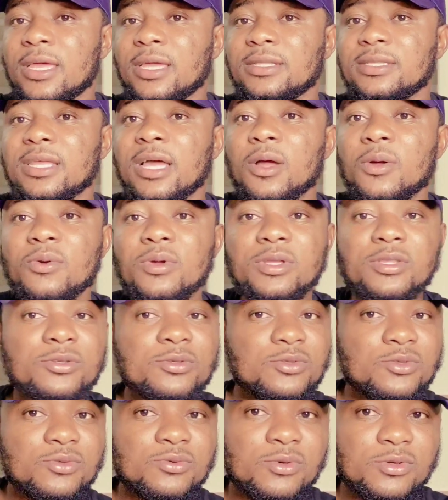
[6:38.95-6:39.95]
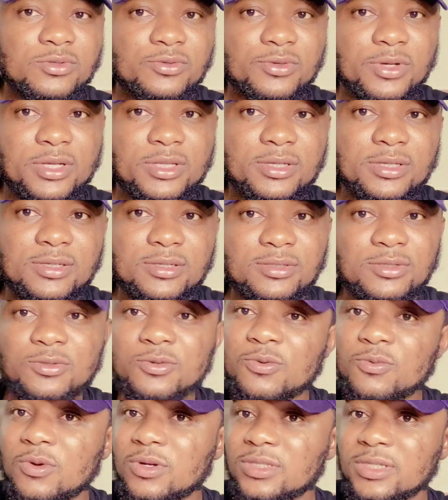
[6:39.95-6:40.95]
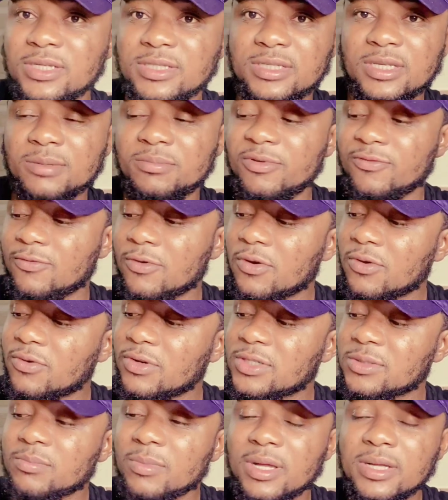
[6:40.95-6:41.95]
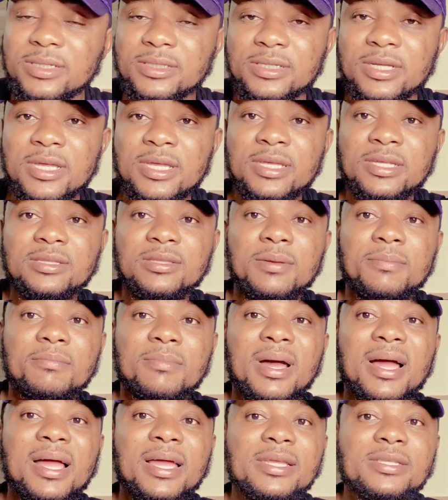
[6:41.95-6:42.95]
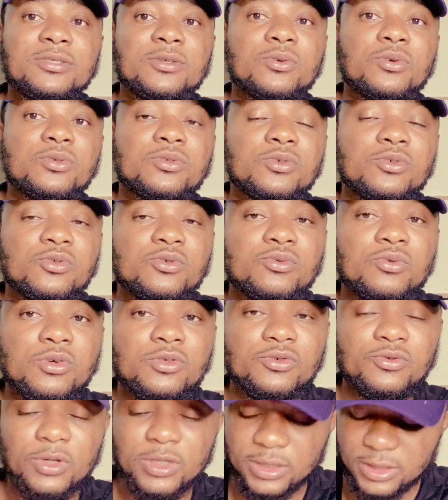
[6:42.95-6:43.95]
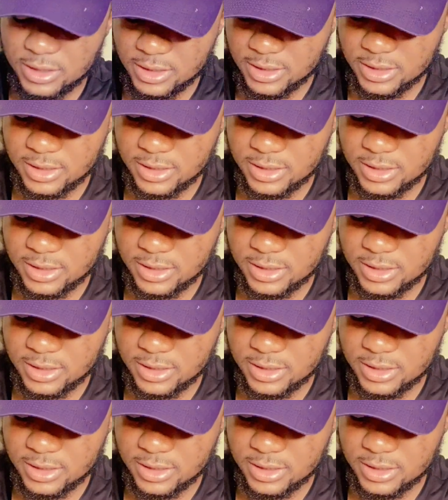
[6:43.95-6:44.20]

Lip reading: They are going to 200. So watch and see. Before Christmas, they might go to 200.